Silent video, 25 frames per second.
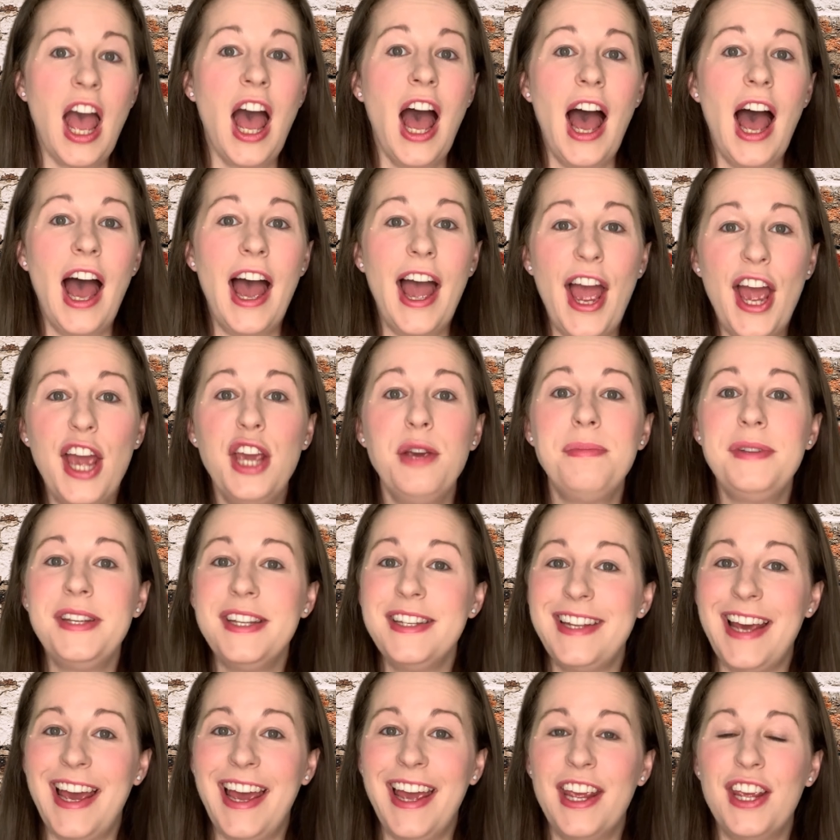I hope
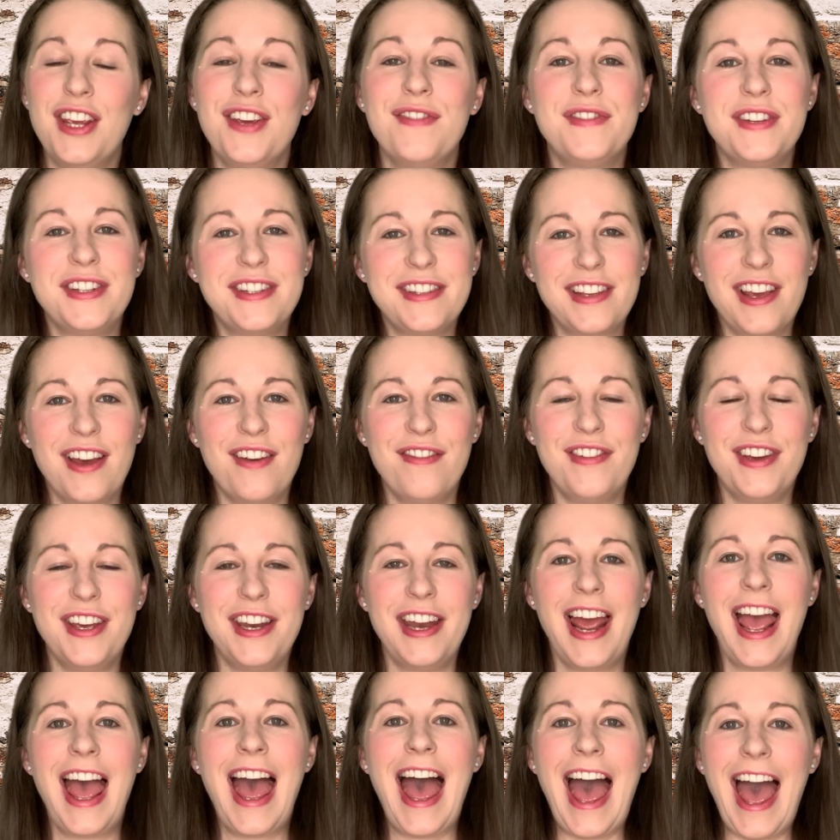today you've discovered
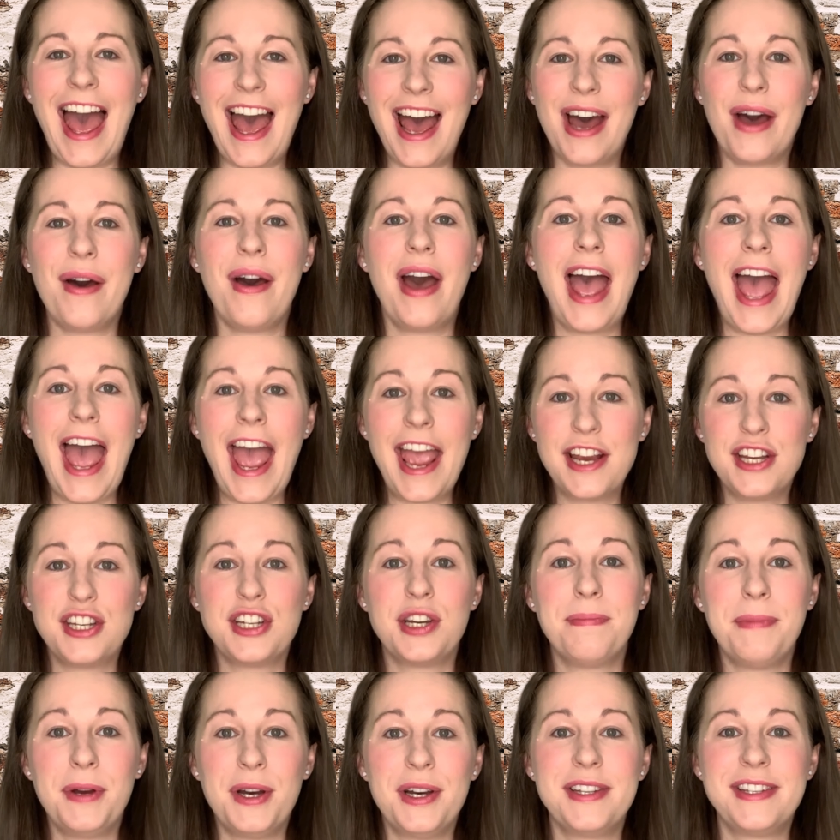how
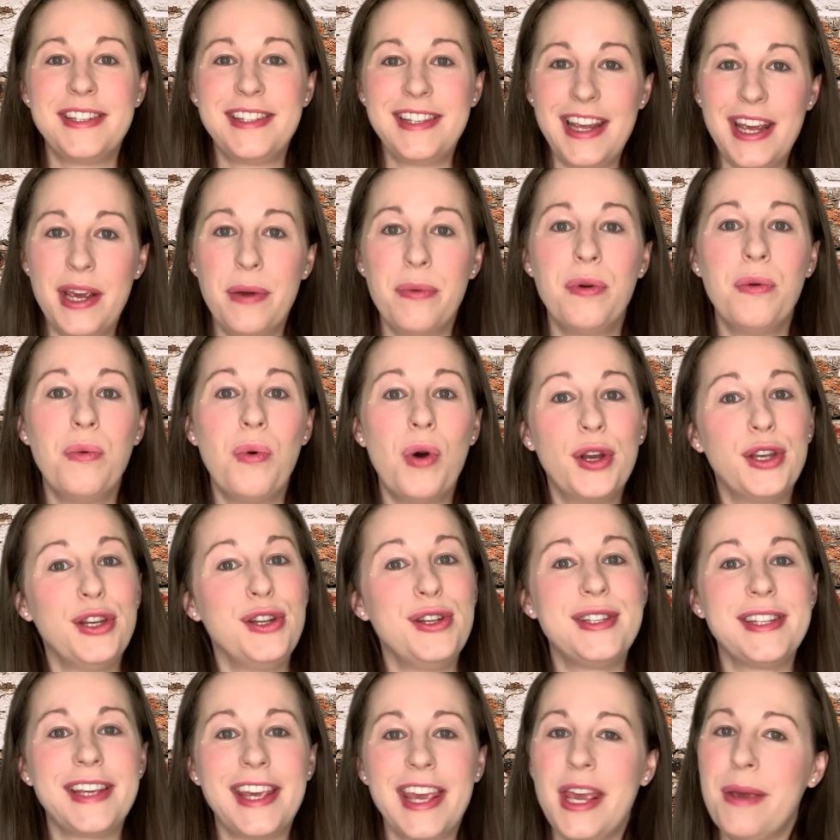HMRC will want you
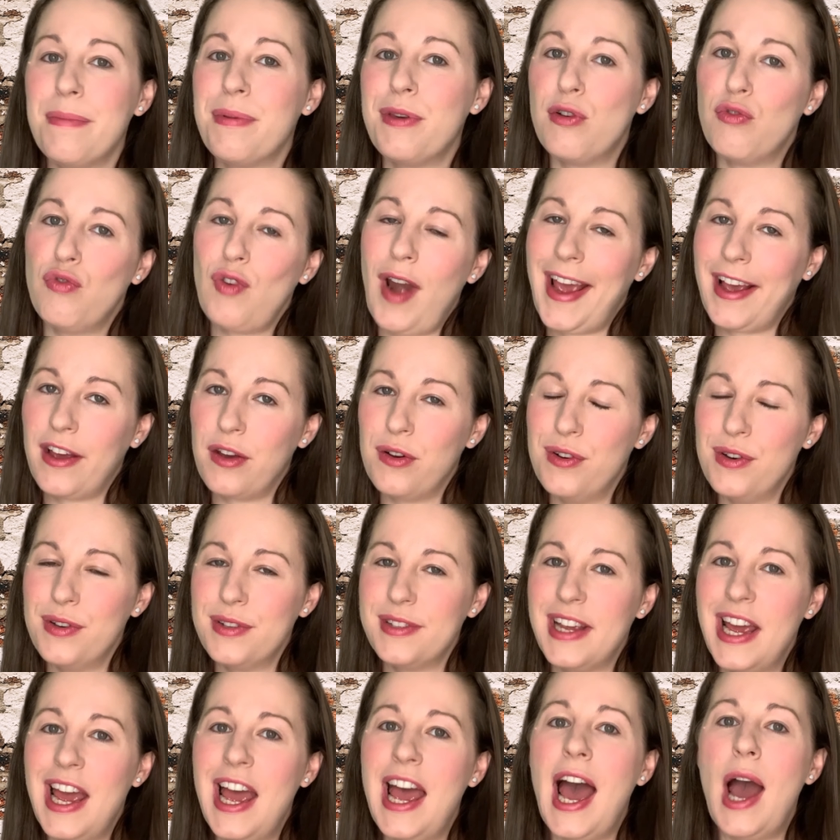to keep your records
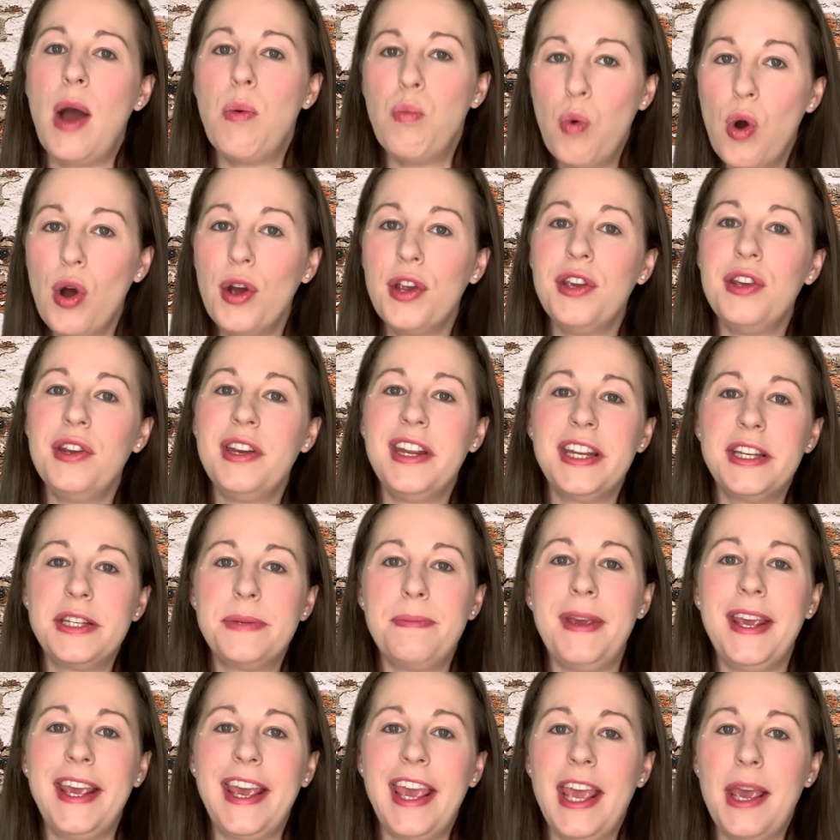and what you need to be
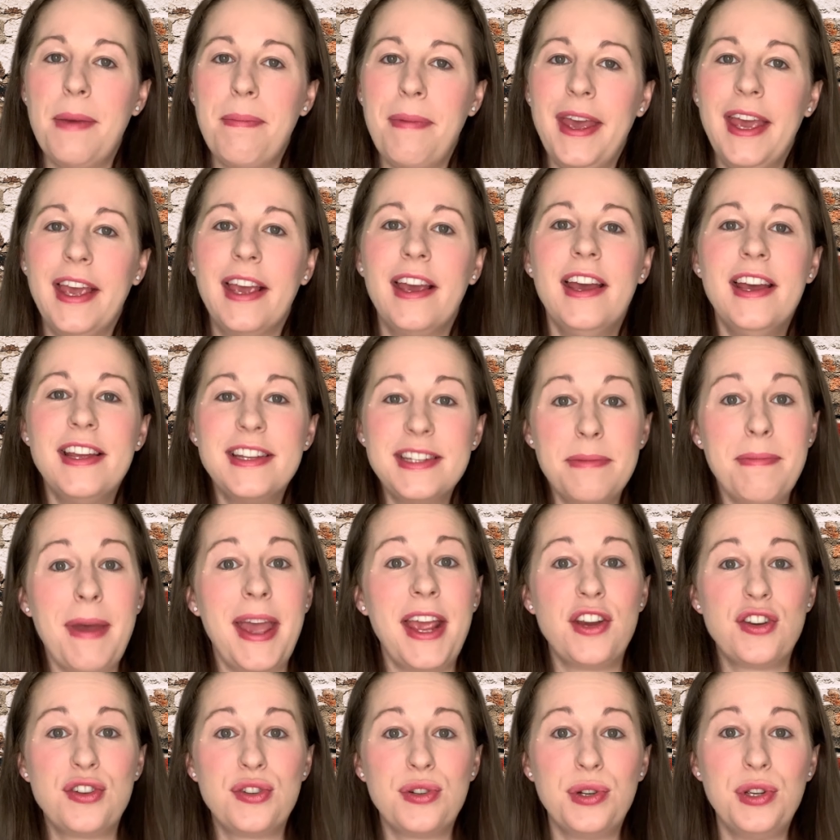keeping to make
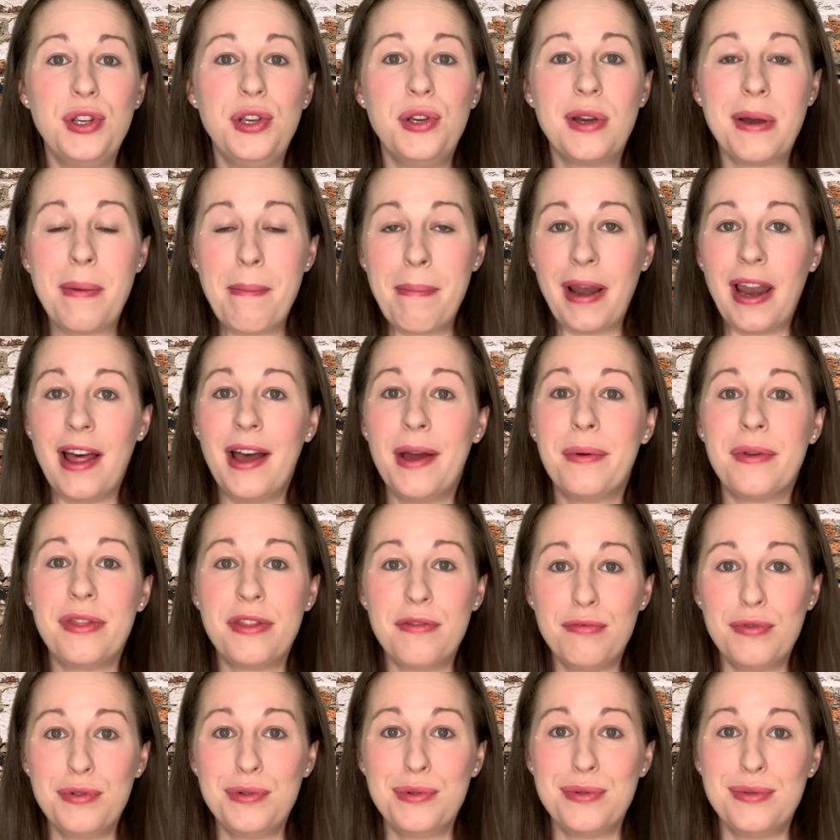sure you comply with the
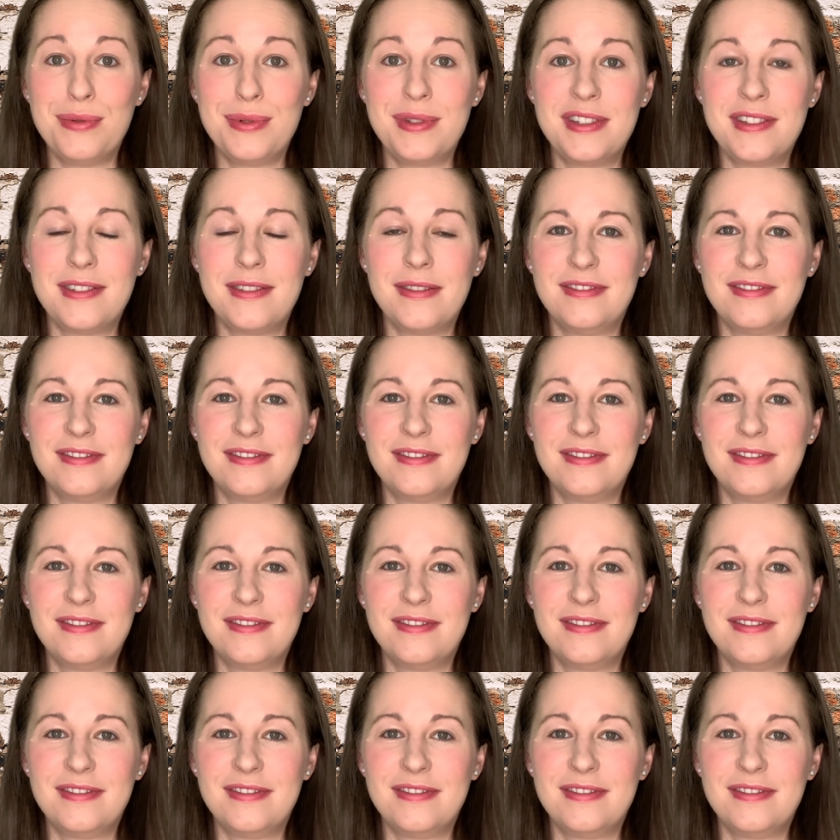rules.